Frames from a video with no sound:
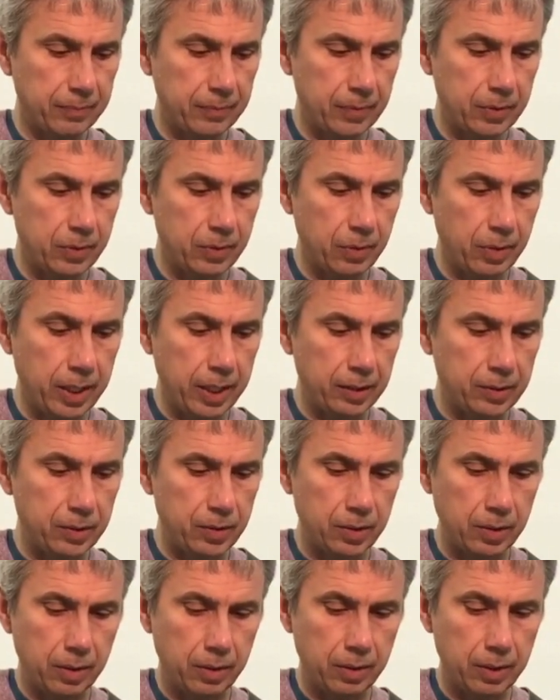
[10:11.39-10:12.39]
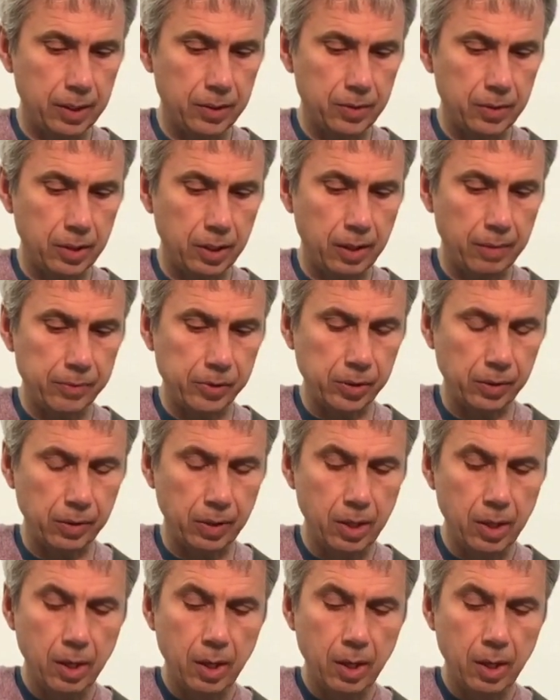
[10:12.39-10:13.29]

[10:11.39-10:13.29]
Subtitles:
So that's an option.